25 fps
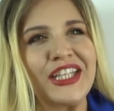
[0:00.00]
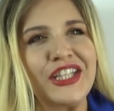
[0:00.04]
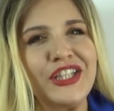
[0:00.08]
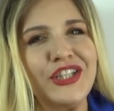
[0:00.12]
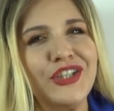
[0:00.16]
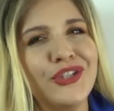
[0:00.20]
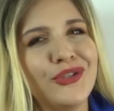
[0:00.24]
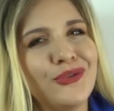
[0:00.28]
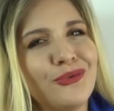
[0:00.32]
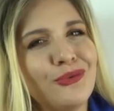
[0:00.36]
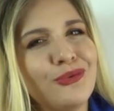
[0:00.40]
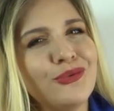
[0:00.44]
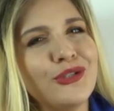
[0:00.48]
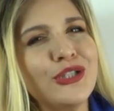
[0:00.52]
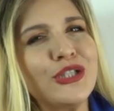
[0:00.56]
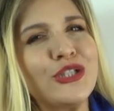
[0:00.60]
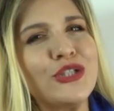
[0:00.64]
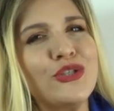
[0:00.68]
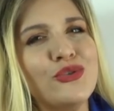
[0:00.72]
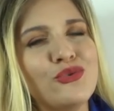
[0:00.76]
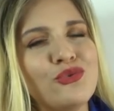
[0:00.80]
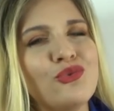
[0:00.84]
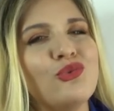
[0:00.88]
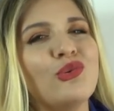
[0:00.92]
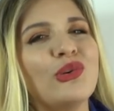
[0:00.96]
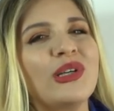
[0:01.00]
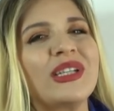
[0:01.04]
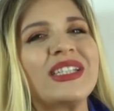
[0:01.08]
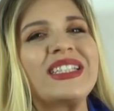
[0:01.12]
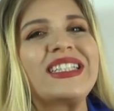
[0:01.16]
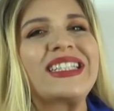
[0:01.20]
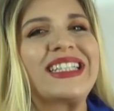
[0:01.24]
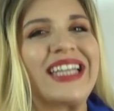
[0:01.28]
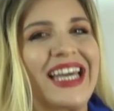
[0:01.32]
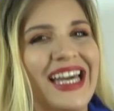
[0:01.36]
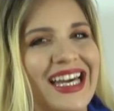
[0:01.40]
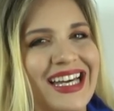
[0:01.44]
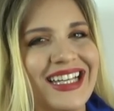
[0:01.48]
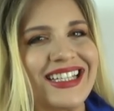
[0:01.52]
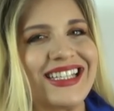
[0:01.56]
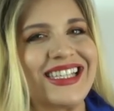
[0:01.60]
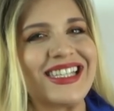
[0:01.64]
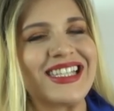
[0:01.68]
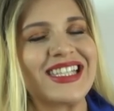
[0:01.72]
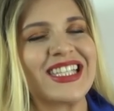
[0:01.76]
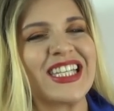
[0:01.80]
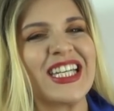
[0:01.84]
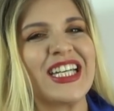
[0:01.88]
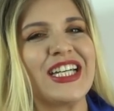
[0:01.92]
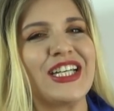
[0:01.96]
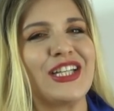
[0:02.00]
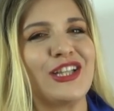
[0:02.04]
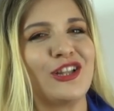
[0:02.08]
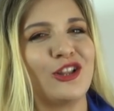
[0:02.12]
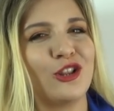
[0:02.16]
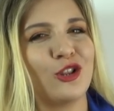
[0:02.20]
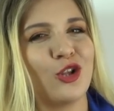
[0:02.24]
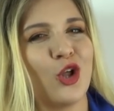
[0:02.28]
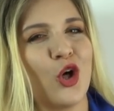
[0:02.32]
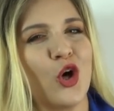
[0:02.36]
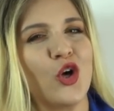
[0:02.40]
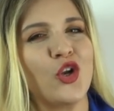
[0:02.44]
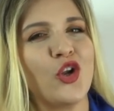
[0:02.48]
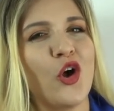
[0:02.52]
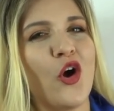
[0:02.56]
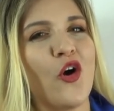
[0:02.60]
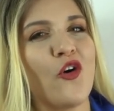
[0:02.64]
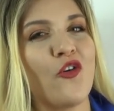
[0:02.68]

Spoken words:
You do get a lot